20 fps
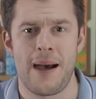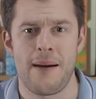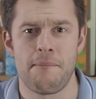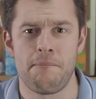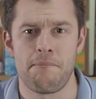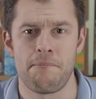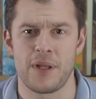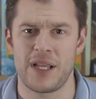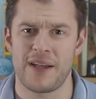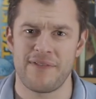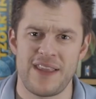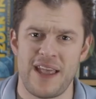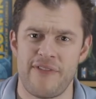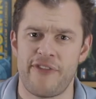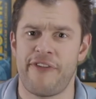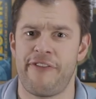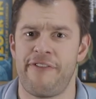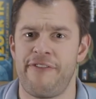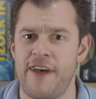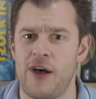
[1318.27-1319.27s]
But I've never
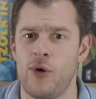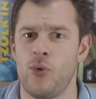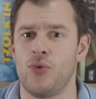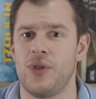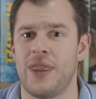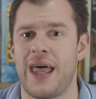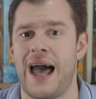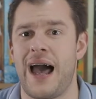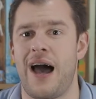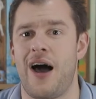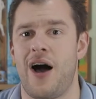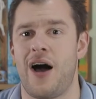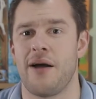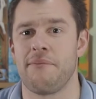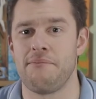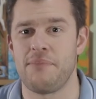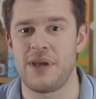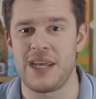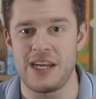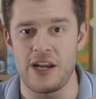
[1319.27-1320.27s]
felt that I'm
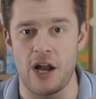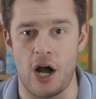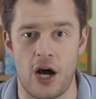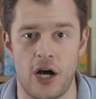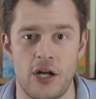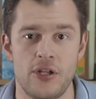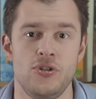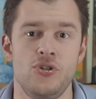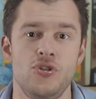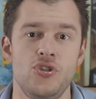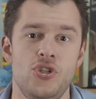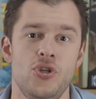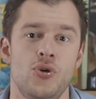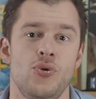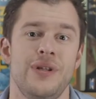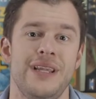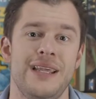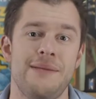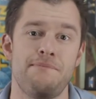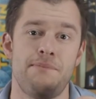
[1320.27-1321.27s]
being
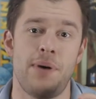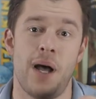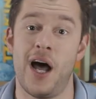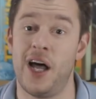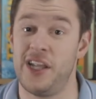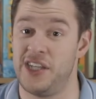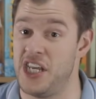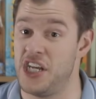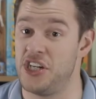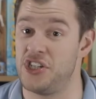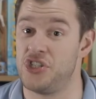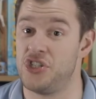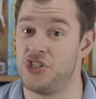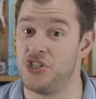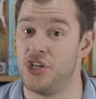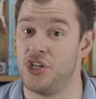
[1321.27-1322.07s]
unduly punished.